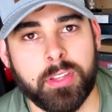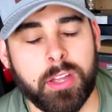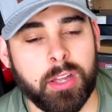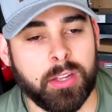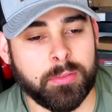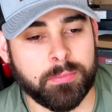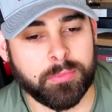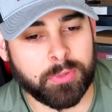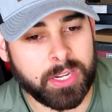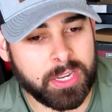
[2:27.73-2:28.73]

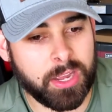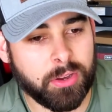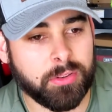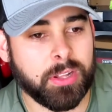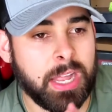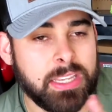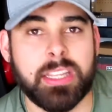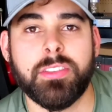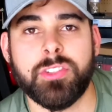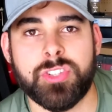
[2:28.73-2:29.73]
Right now I
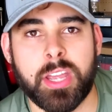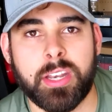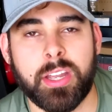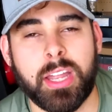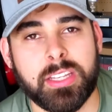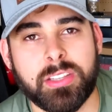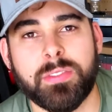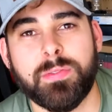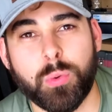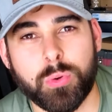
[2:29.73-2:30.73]
need the Jetta, I need the
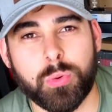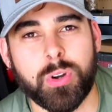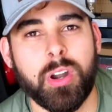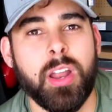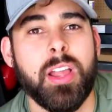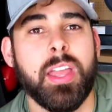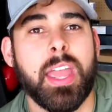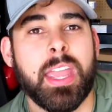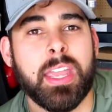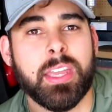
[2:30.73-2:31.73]
4-door,
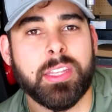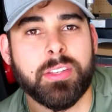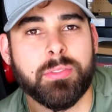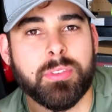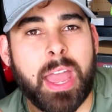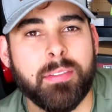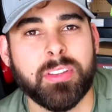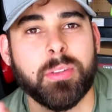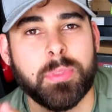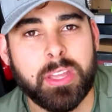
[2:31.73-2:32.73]
and having
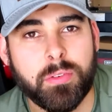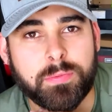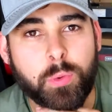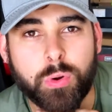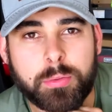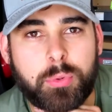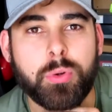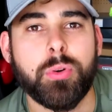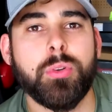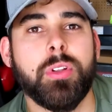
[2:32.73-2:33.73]
something
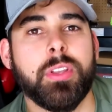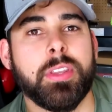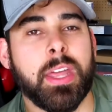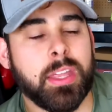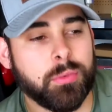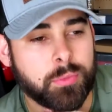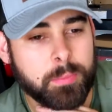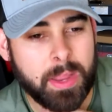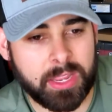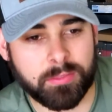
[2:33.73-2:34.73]
affordable that we're
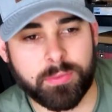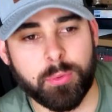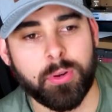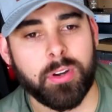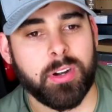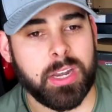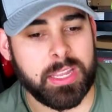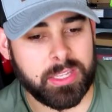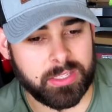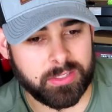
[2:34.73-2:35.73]
paying for
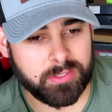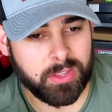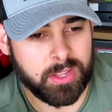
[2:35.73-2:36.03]
and